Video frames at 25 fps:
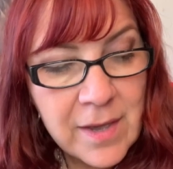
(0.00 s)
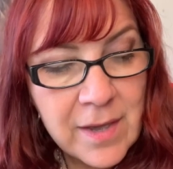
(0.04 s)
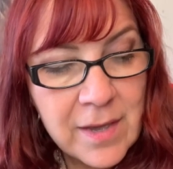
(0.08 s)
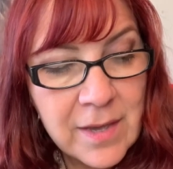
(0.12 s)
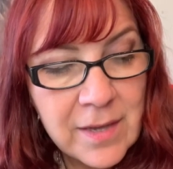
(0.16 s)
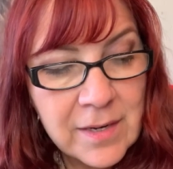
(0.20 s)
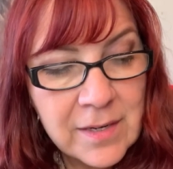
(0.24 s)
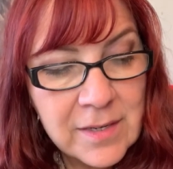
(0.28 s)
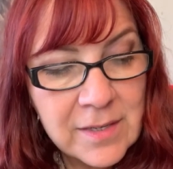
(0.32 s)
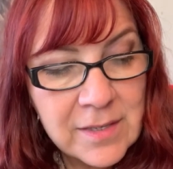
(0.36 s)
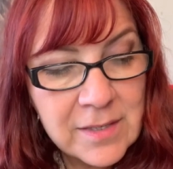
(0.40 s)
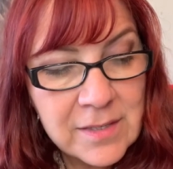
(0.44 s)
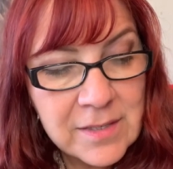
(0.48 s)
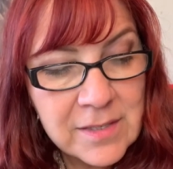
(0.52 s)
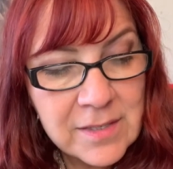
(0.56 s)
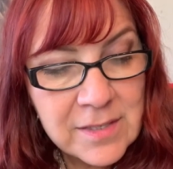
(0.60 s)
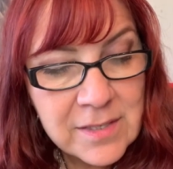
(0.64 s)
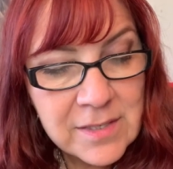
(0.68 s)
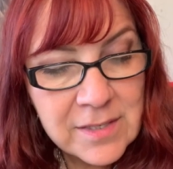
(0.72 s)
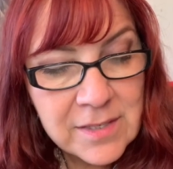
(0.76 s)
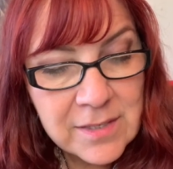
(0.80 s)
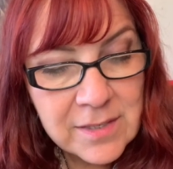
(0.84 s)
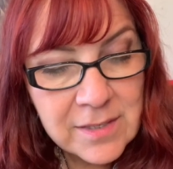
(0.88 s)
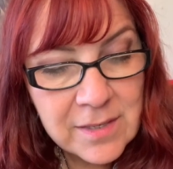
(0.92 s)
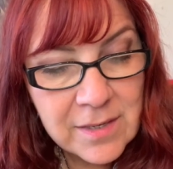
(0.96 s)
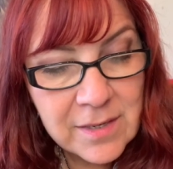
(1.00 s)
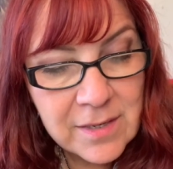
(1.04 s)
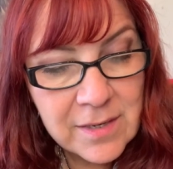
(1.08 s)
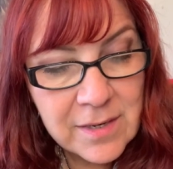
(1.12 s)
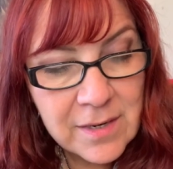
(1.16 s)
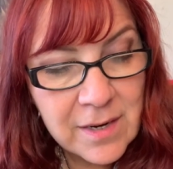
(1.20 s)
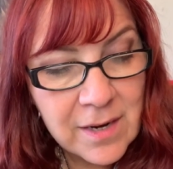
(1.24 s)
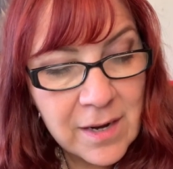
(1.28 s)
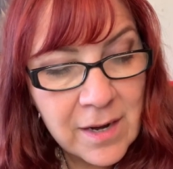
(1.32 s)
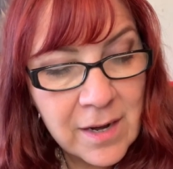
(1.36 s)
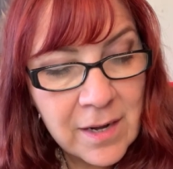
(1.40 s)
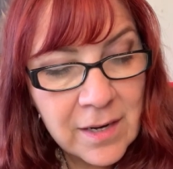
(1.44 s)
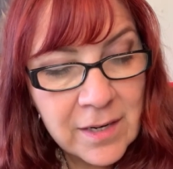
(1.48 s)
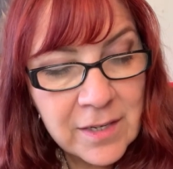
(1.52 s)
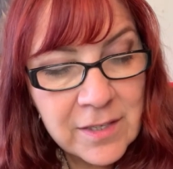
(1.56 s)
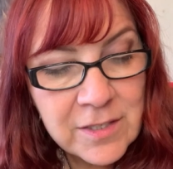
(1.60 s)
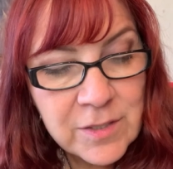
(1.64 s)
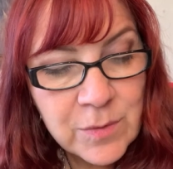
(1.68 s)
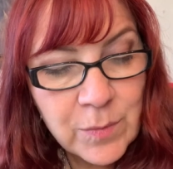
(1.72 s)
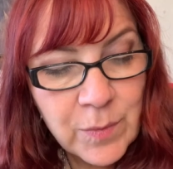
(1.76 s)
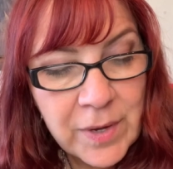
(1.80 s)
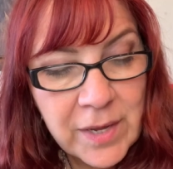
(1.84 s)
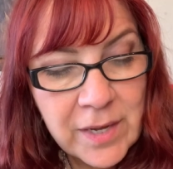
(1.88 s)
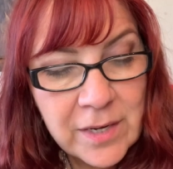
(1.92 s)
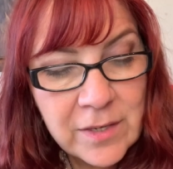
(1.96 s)
It is on
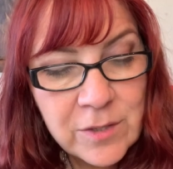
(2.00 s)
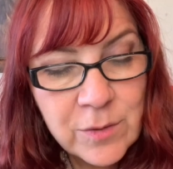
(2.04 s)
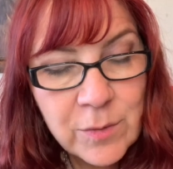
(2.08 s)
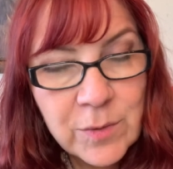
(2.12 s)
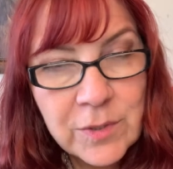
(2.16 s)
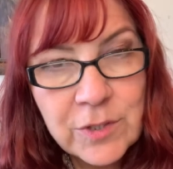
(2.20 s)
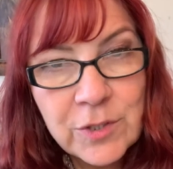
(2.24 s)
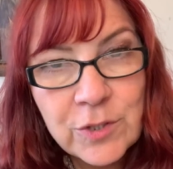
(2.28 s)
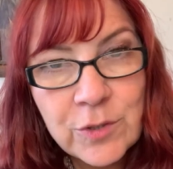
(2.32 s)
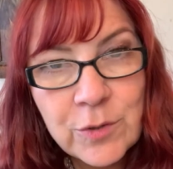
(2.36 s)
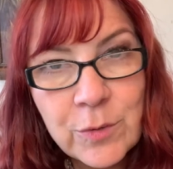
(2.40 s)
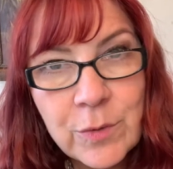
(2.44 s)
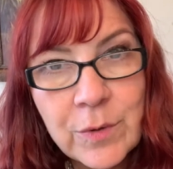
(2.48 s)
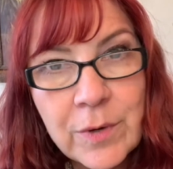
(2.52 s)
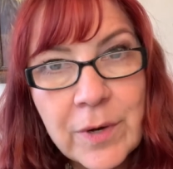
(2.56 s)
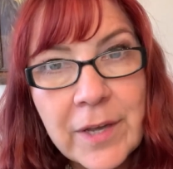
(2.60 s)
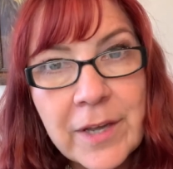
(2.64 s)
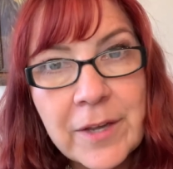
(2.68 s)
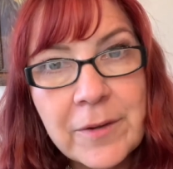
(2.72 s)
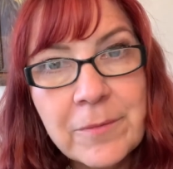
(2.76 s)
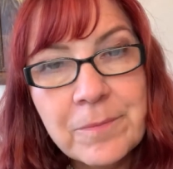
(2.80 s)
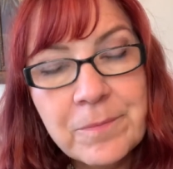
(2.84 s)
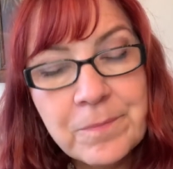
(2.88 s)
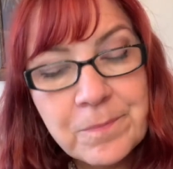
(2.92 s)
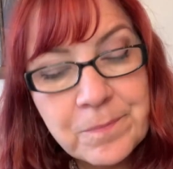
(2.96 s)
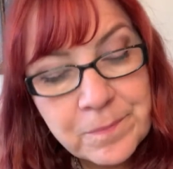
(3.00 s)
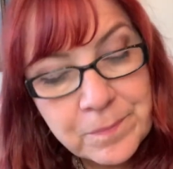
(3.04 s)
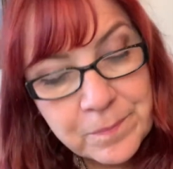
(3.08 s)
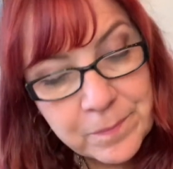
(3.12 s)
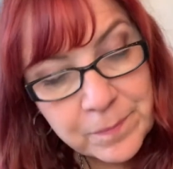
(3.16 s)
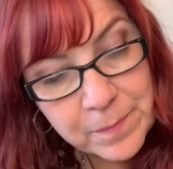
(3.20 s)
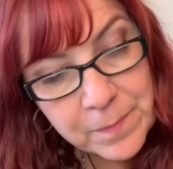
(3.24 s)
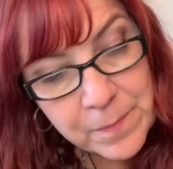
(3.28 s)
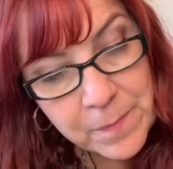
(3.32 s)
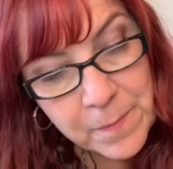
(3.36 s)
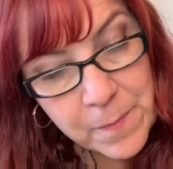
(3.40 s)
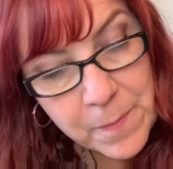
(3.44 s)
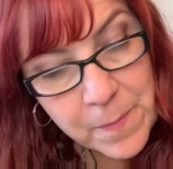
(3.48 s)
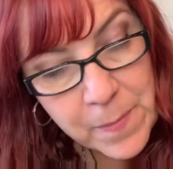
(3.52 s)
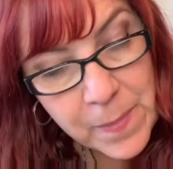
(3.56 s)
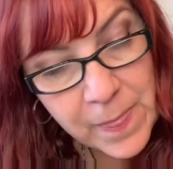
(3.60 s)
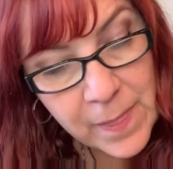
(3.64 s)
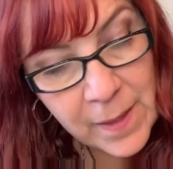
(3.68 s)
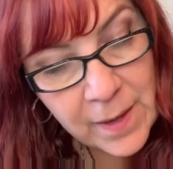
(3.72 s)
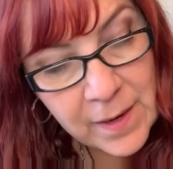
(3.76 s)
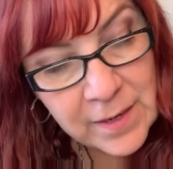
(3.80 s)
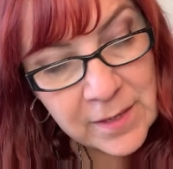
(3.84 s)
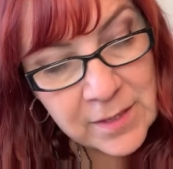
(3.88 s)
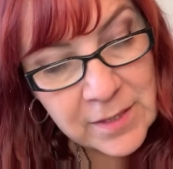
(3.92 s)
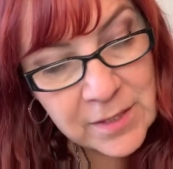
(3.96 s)
its way to enjoy,
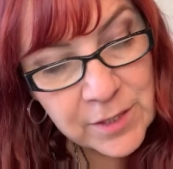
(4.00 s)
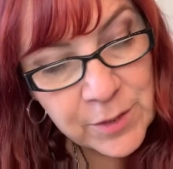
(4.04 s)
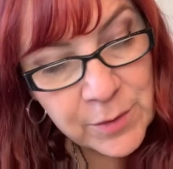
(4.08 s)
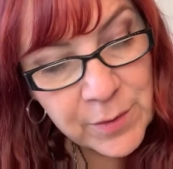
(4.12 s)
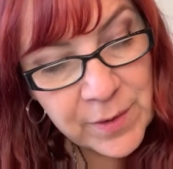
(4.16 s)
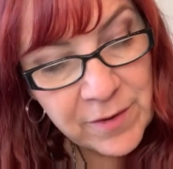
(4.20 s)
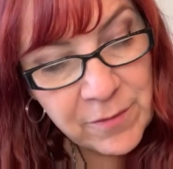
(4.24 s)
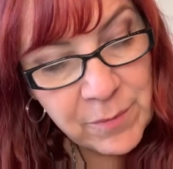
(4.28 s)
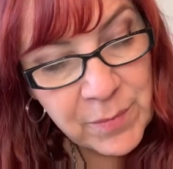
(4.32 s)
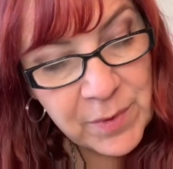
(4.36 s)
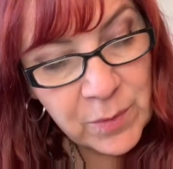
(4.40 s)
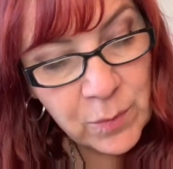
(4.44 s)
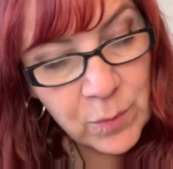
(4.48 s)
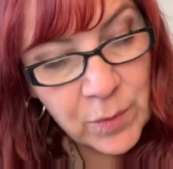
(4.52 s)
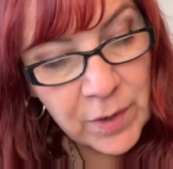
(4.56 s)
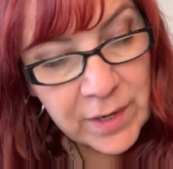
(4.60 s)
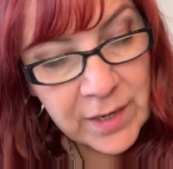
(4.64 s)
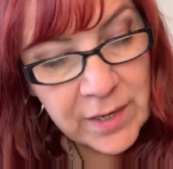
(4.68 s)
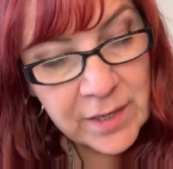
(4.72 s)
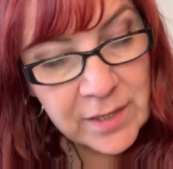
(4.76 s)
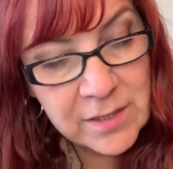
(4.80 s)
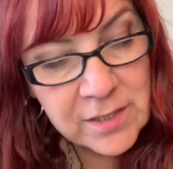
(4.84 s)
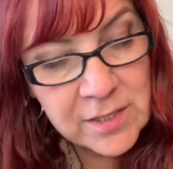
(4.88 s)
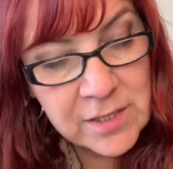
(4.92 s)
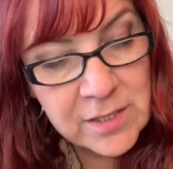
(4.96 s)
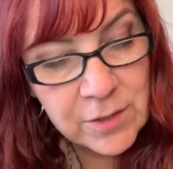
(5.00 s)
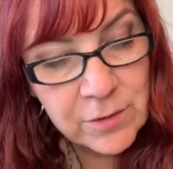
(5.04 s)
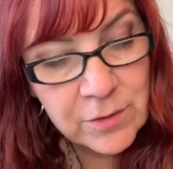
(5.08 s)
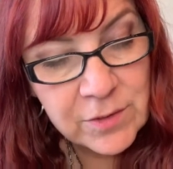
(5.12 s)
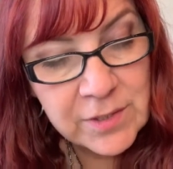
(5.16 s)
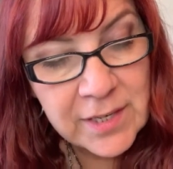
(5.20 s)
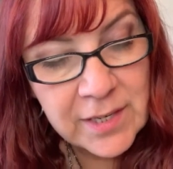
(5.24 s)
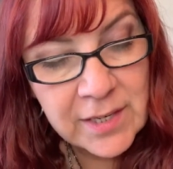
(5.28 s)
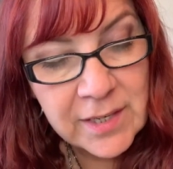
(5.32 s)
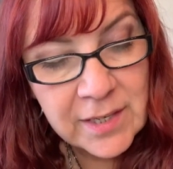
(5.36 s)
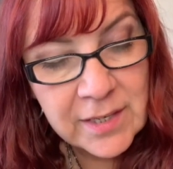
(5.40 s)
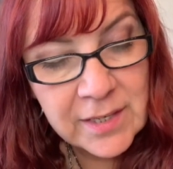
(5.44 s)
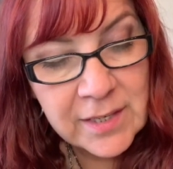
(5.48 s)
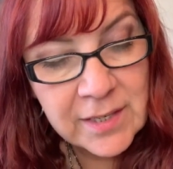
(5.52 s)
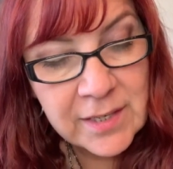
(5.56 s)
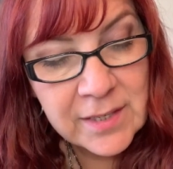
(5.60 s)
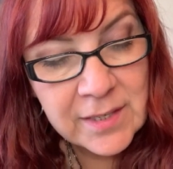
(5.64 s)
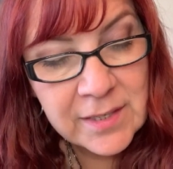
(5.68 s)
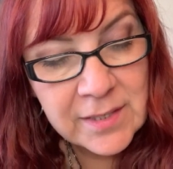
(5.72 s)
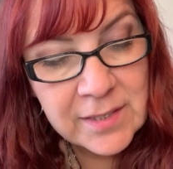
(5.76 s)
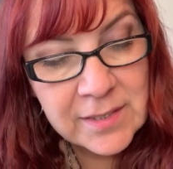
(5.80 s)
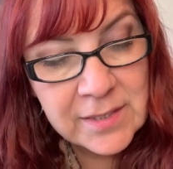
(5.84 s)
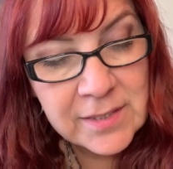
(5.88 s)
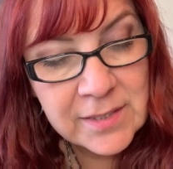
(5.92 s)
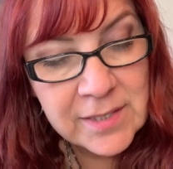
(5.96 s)
as you have been working so
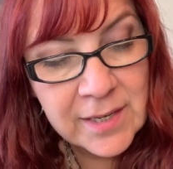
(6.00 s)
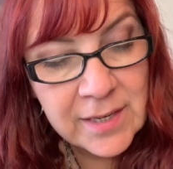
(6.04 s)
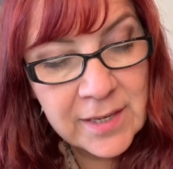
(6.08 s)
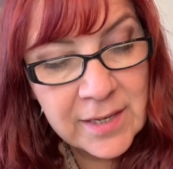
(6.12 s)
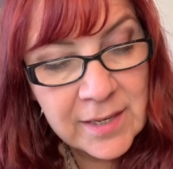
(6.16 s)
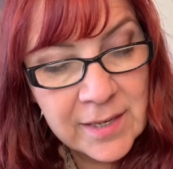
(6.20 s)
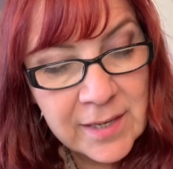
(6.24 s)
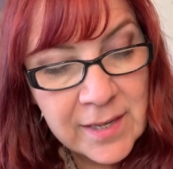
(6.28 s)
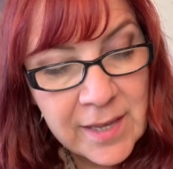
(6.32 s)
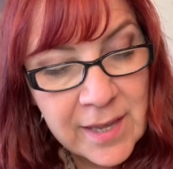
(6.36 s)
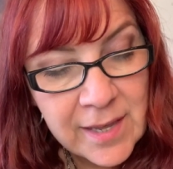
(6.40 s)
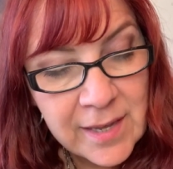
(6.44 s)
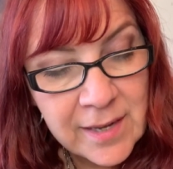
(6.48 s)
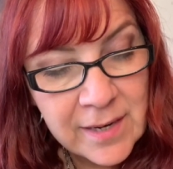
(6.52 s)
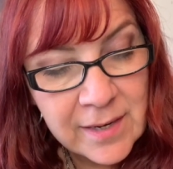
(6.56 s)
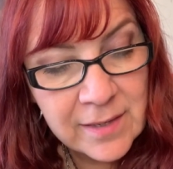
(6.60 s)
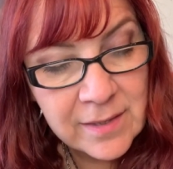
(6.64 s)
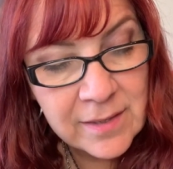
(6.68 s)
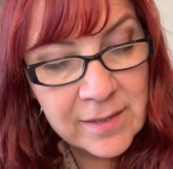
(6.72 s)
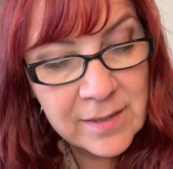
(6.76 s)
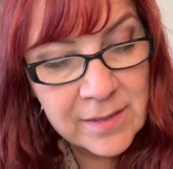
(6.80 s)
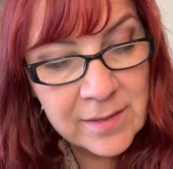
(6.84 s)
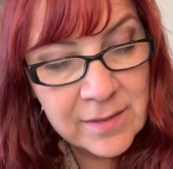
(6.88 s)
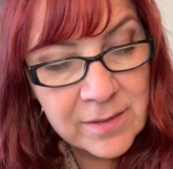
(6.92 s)
dedicatedly